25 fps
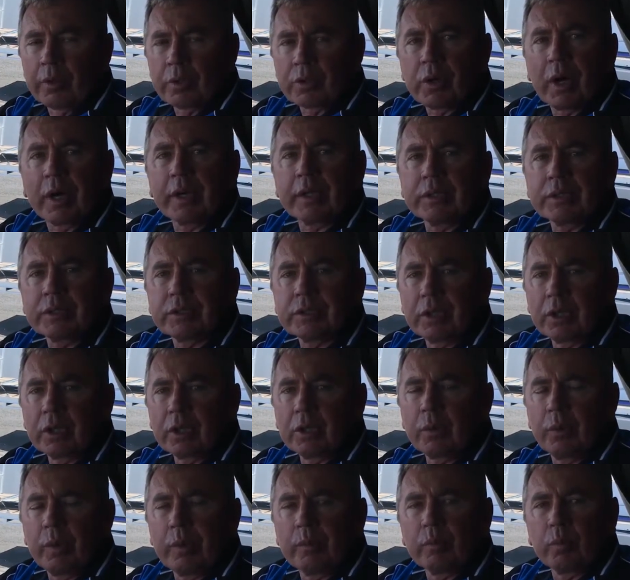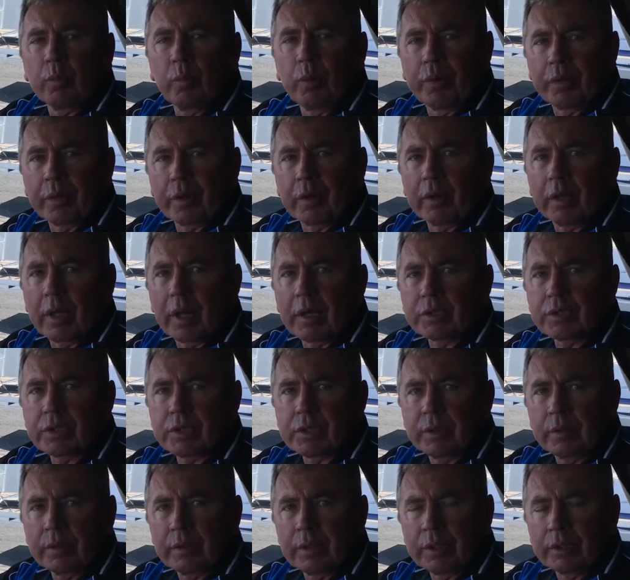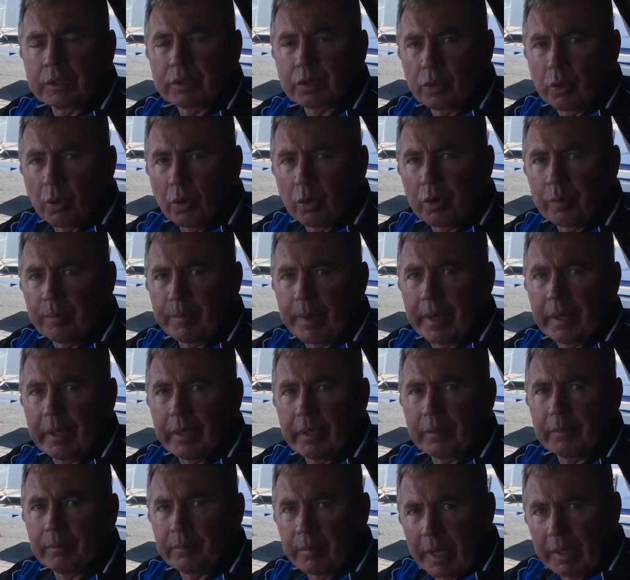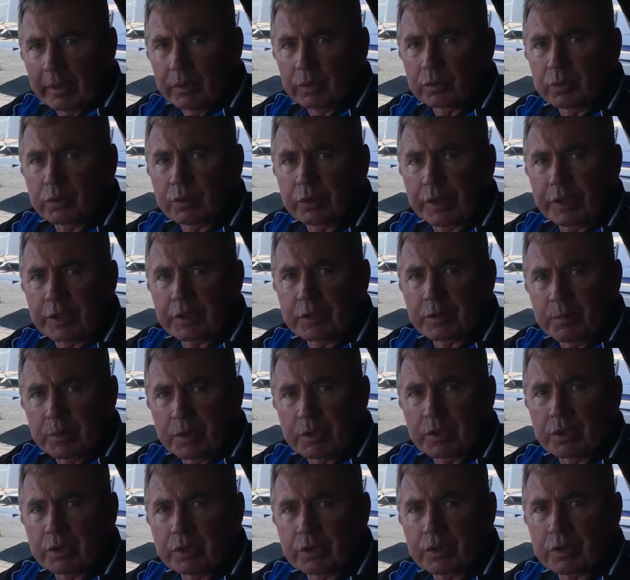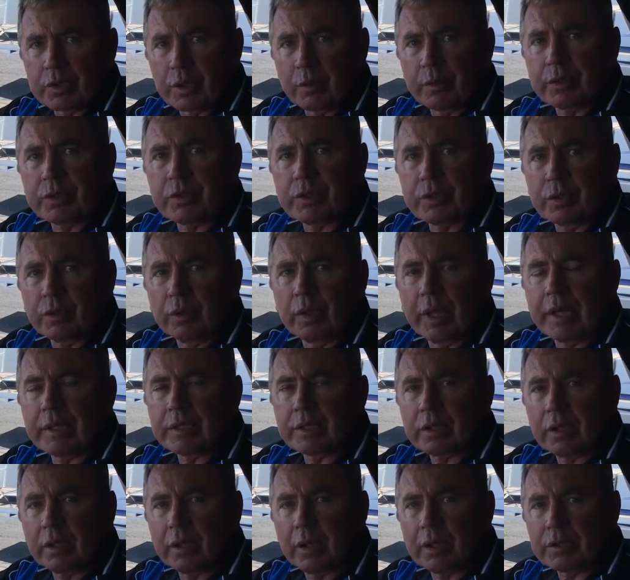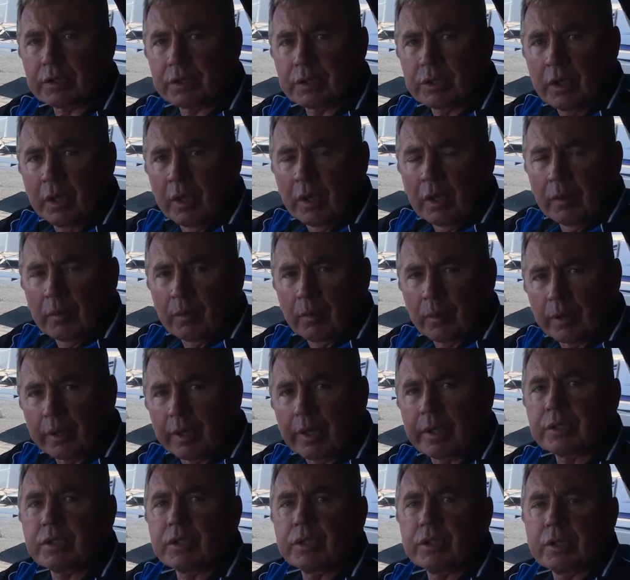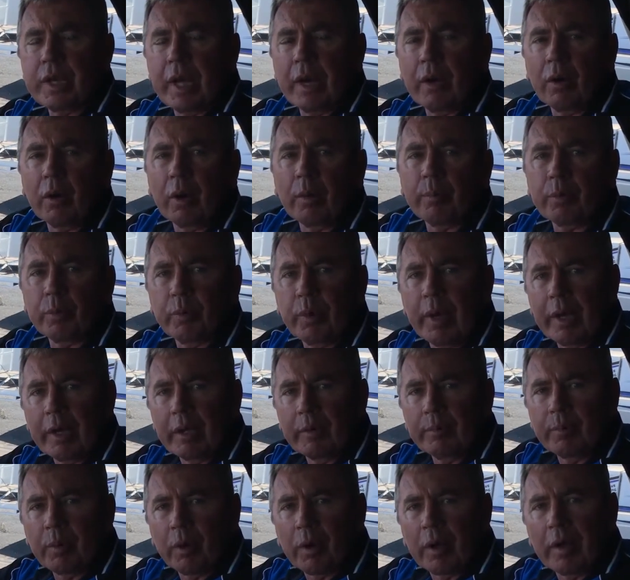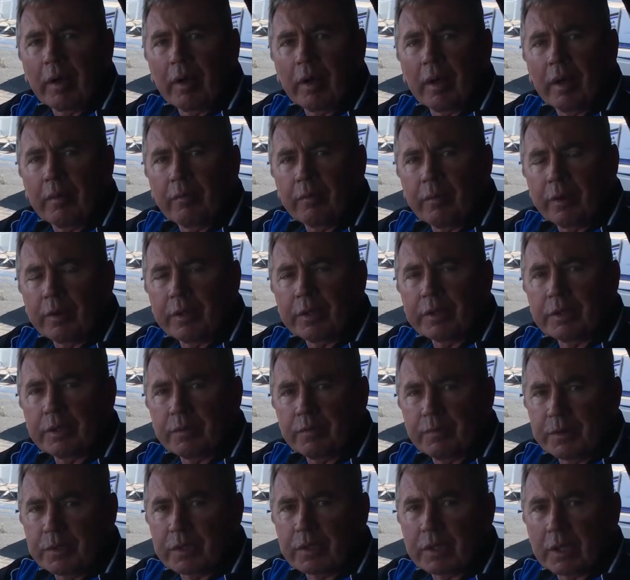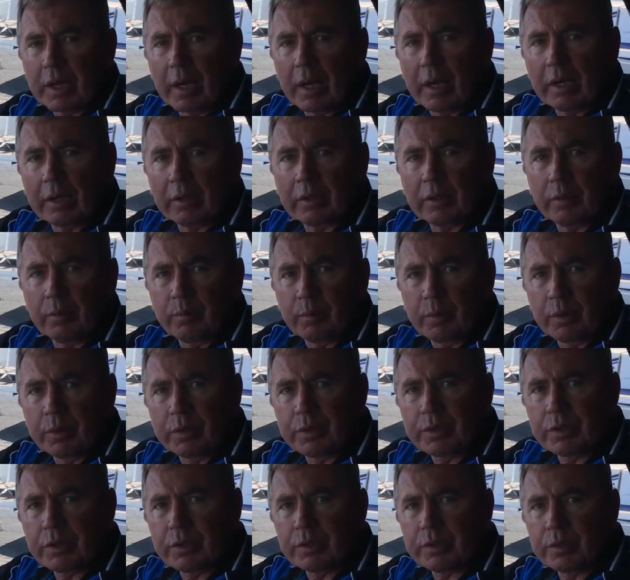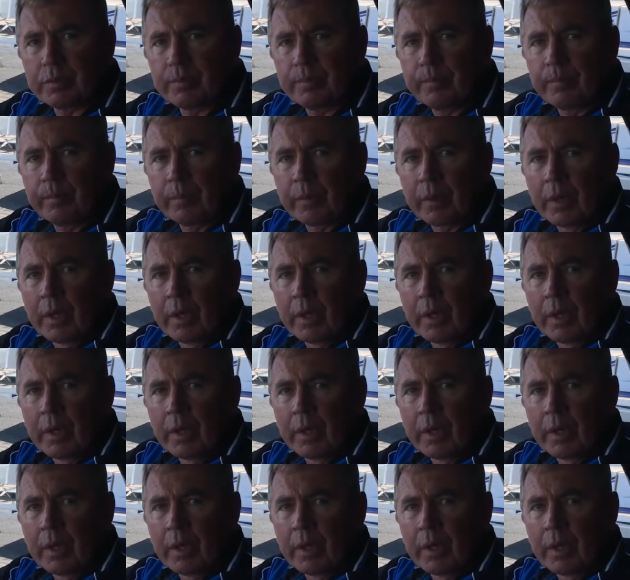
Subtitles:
The truck is still equipped with a clutch. It's an automated manual transmission, so it still has a clutch. The clutch is now operated by a very sophisticated computer system.